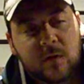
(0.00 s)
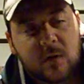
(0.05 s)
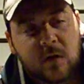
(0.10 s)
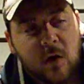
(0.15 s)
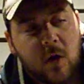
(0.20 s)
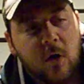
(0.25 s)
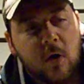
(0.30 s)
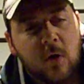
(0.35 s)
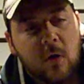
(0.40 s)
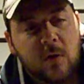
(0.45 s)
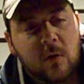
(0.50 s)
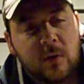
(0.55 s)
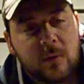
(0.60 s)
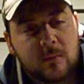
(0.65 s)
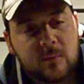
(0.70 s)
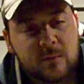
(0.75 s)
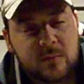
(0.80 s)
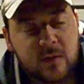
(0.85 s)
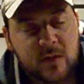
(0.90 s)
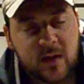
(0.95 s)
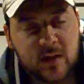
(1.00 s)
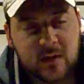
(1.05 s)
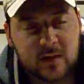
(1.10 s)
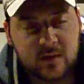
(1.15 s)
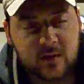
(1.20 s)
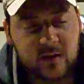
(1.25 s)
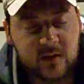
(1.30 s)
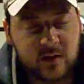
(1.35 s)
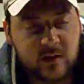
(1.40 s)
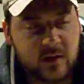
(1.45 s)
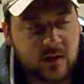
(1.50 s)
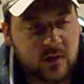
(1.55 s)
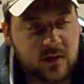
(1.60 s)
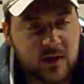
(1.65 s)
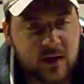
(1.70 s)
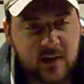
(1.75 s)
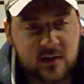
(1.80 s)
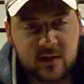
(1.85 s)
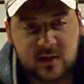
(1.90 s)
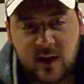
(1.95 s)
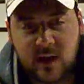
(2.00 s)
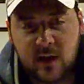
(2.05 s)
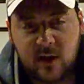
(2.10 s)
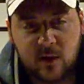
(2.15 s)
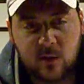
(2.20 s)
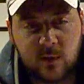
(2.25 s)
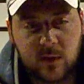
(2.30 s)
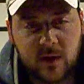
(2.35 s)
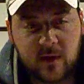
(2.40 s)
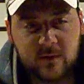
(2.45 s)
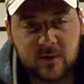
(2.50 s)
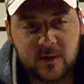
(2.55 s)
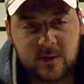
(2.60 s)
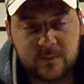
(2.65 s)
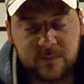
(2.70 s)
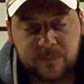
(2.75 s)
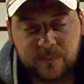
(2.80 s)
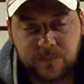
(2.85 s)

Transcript: Go the next day or whatever.